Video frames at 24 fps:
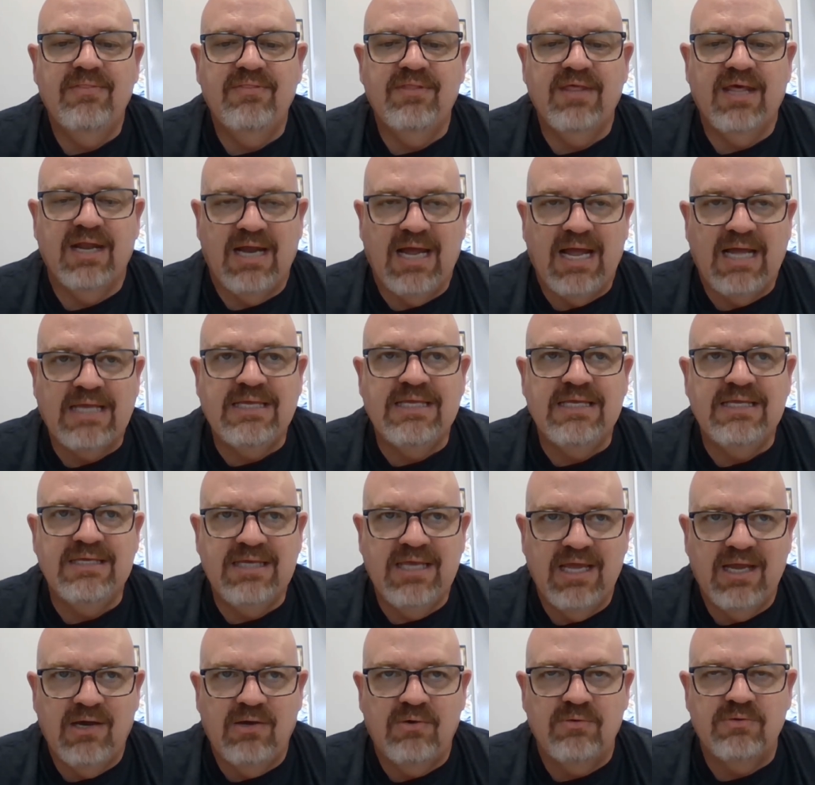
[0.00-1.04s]
that I can
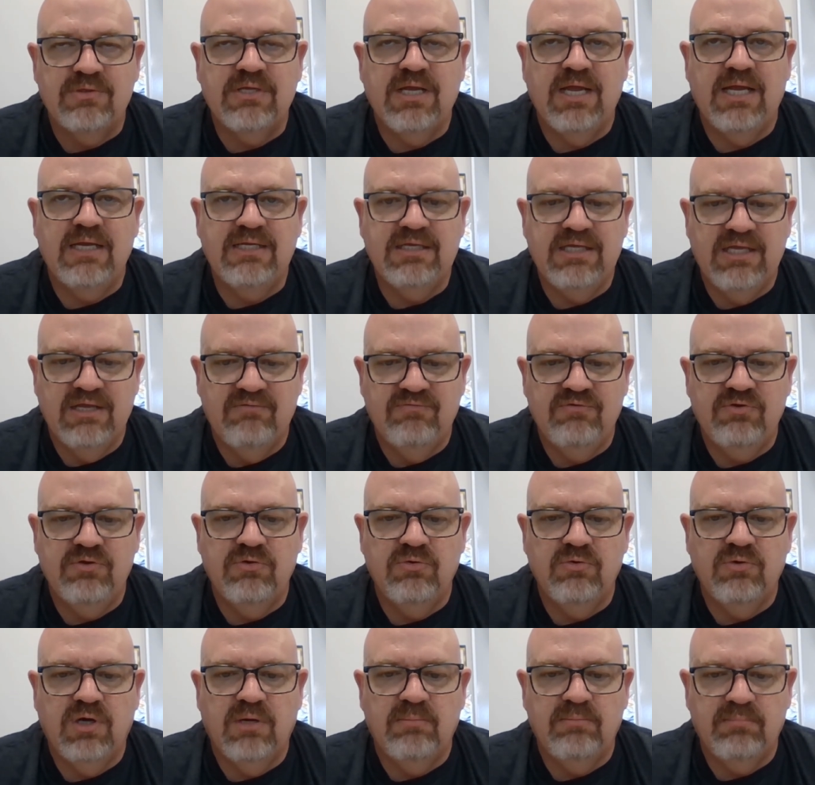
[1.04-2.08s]
count and give
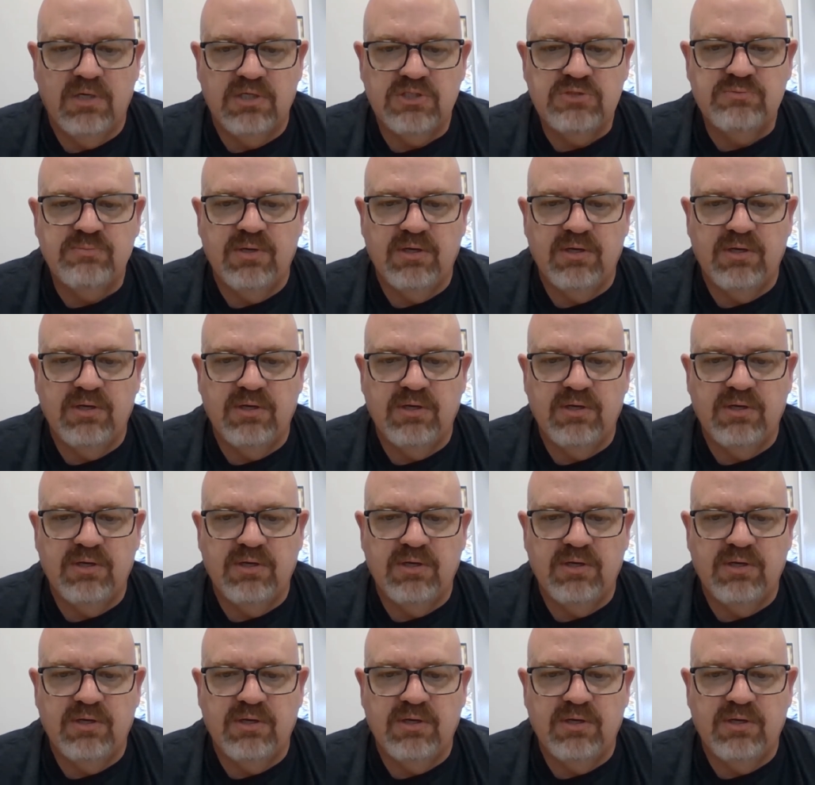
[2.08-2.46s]
you a much